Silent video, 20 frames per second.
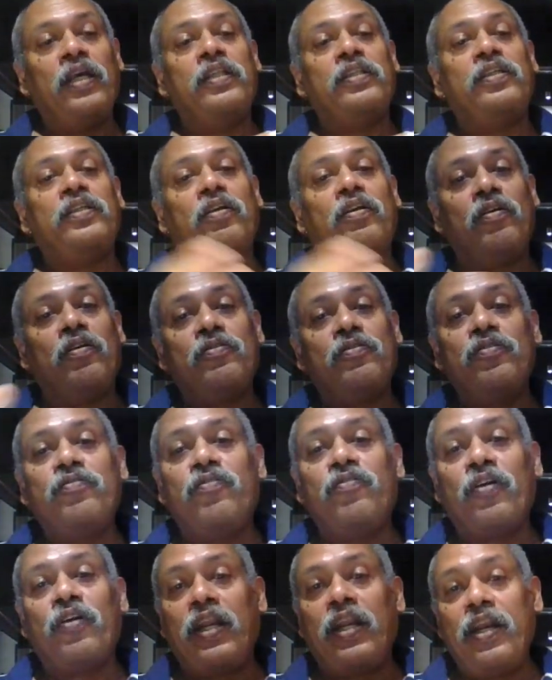they're all good
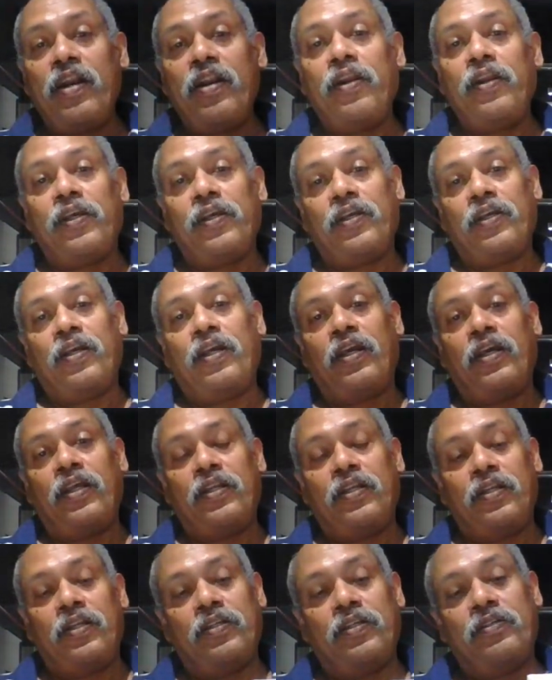for rendering.
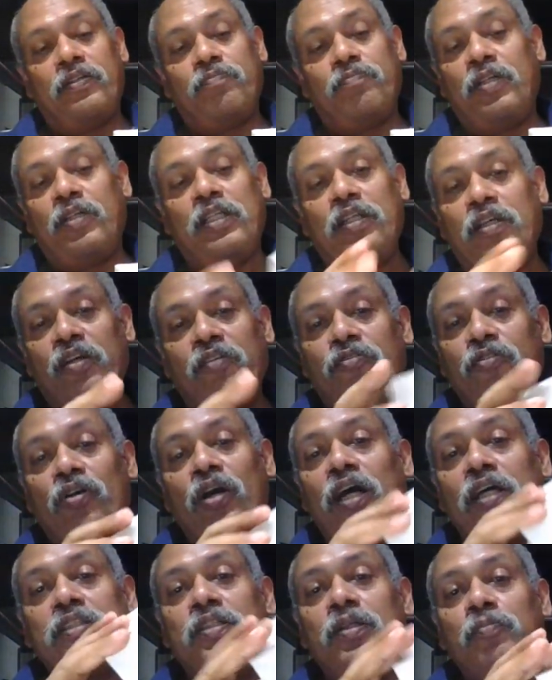And but if you
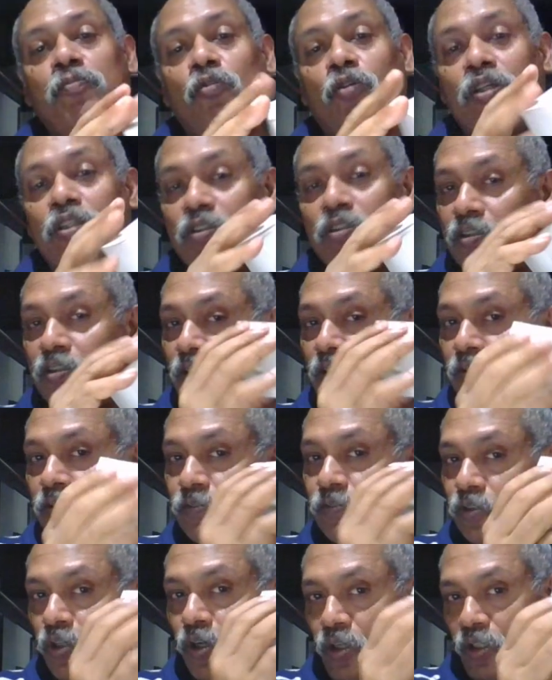ask them what is the
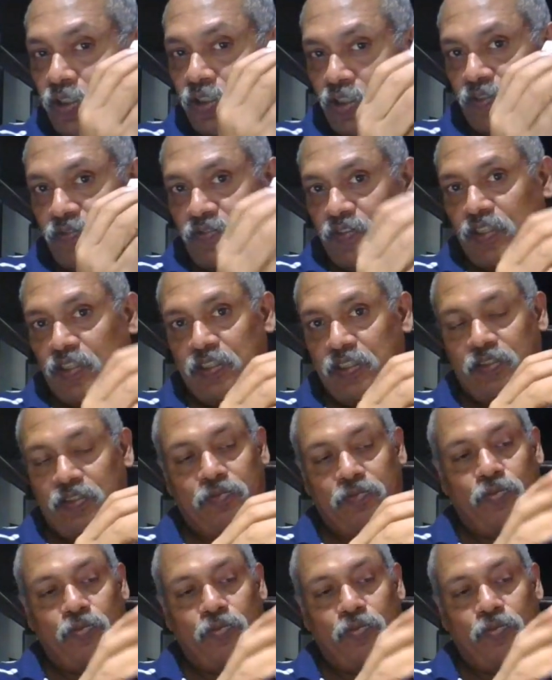cost of this,